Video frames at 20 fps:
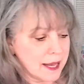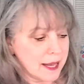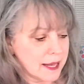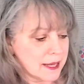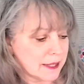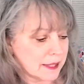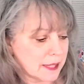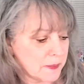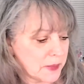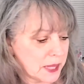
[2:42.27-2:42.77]

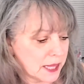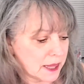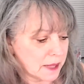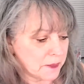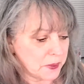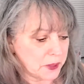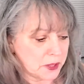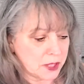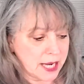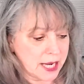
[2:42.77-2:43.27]
Something that
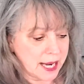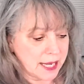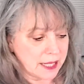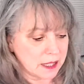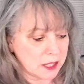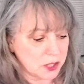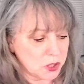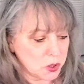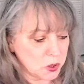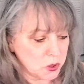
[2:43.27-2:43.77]

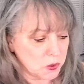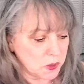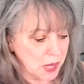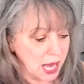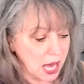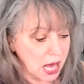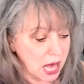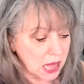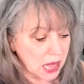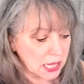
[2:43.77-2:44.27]
pertains to a
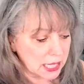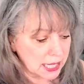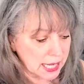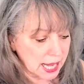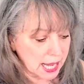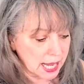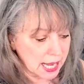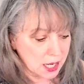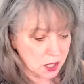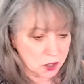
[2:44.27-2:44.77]

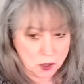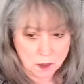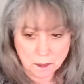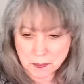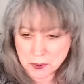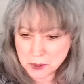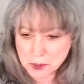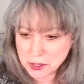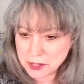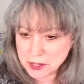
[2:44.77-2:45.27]
holiday or a
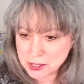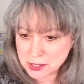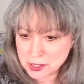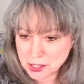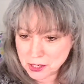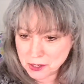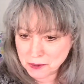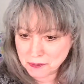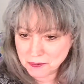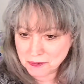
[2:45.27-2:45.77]

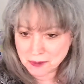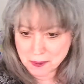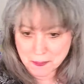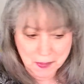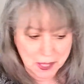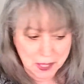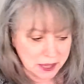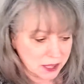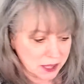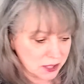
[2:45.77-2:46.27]
birthstone for a
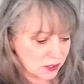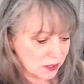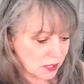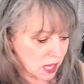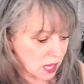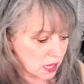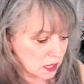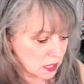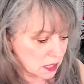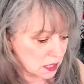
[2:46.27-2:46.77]
month's
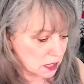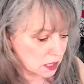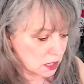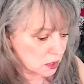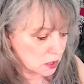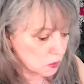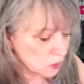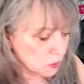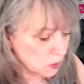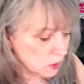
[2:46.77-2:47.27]
color
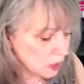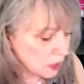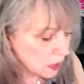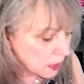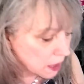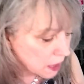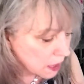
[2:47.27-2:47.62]
or